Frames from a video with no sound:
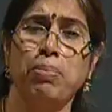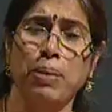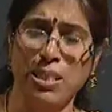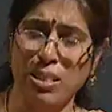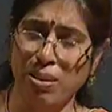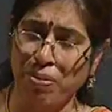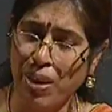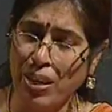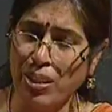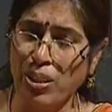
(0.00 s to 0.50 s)

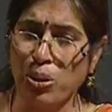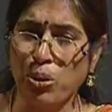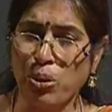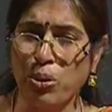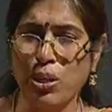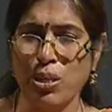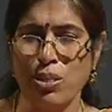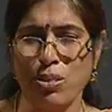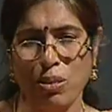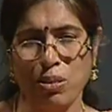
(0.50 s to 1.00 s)
specify the
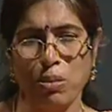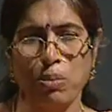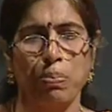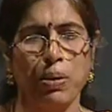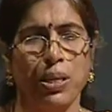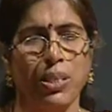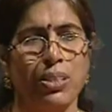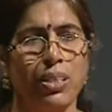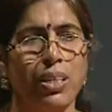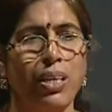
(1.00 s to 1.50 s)
units also,
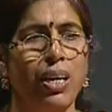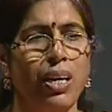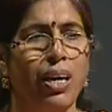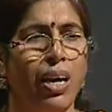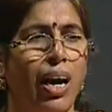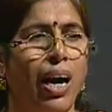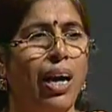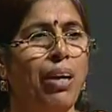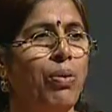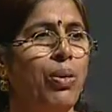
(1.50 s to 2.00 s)
pressure,
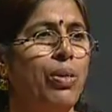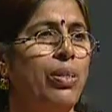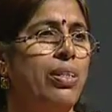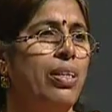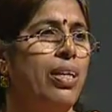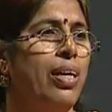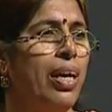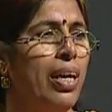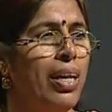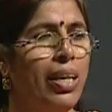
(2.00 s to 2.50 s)
I want
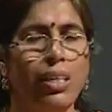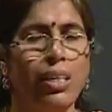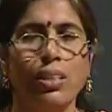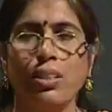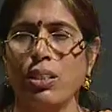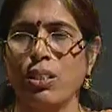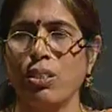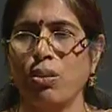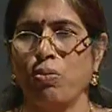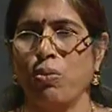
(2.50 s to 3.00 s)
in
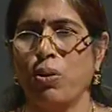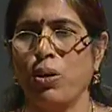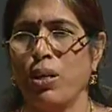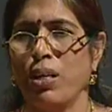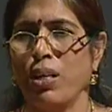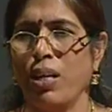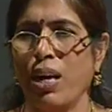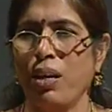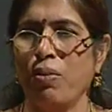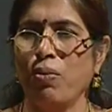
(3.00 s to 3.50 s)
inches of
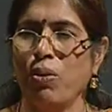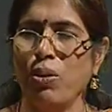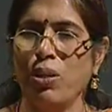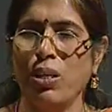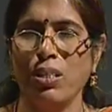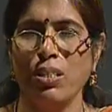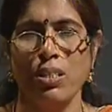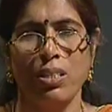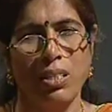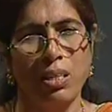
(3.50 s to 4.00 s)
water, I want
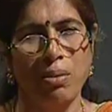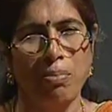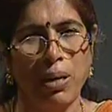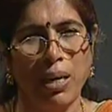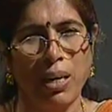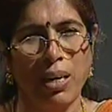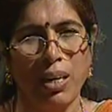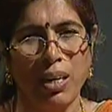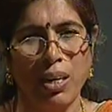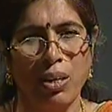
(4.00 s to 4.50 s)
inches in
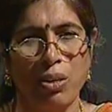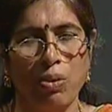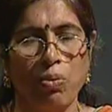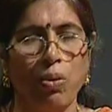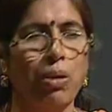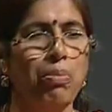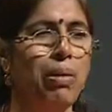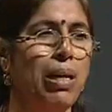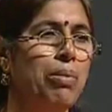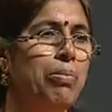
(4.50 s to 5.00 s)
mercury, you
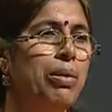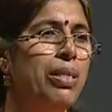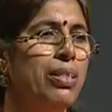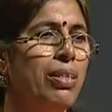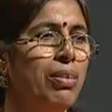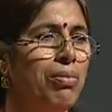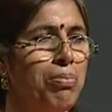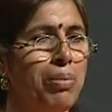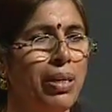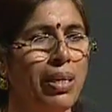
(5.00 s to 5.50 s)
want
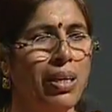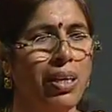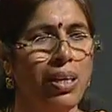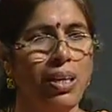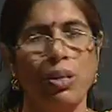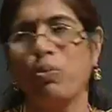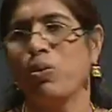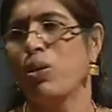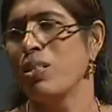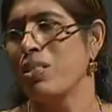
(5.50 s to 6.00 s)
millimeter of
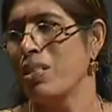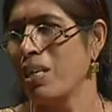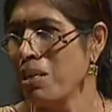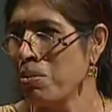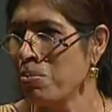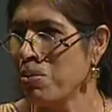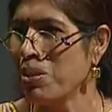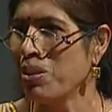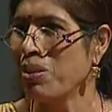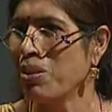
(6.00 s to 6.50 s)
mercury, you want
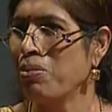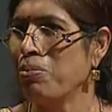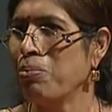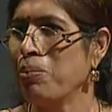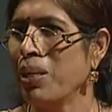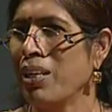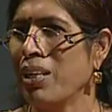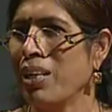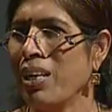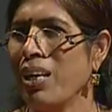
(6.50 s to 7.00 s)
centimeter of
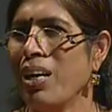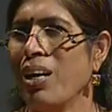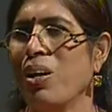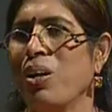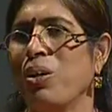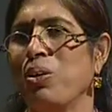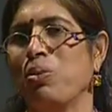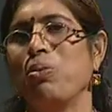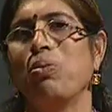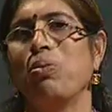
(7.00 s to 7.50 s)
mercury,
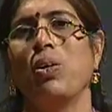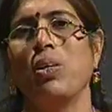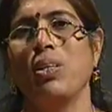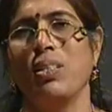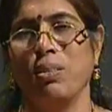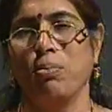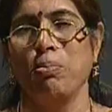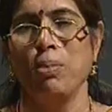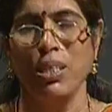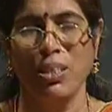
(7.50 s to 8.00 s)
you
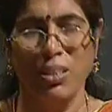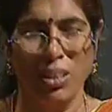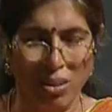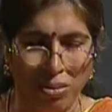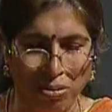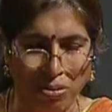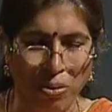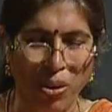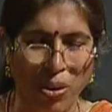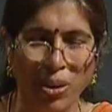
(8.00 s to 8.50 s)
want meter
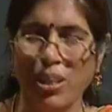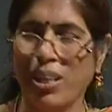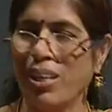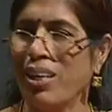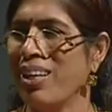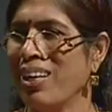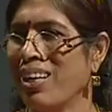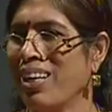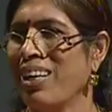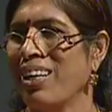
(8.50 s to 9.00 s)
of
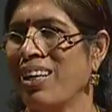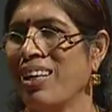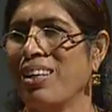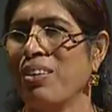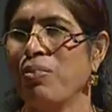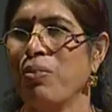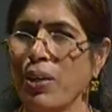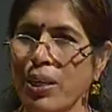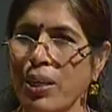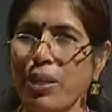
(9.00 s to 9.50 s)
water.
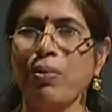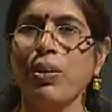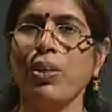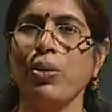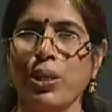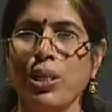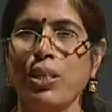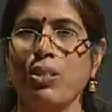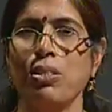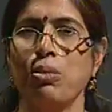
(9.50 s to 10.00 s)
Whatever
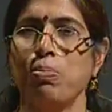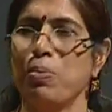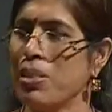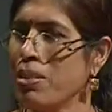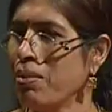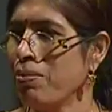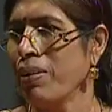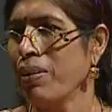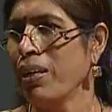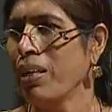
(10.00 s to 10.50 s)
unit you
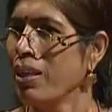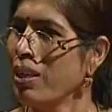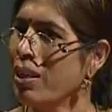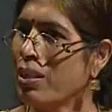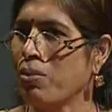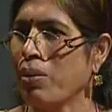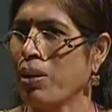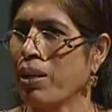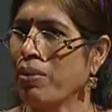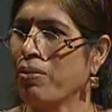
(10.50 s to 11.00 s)
specify,
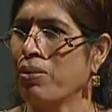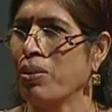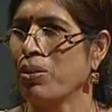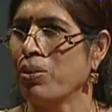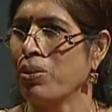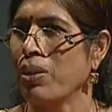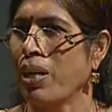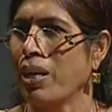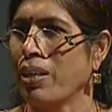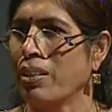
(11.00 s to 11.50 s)
it will give
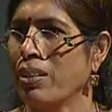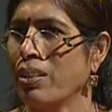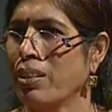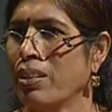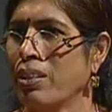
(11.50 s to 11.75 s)
into that.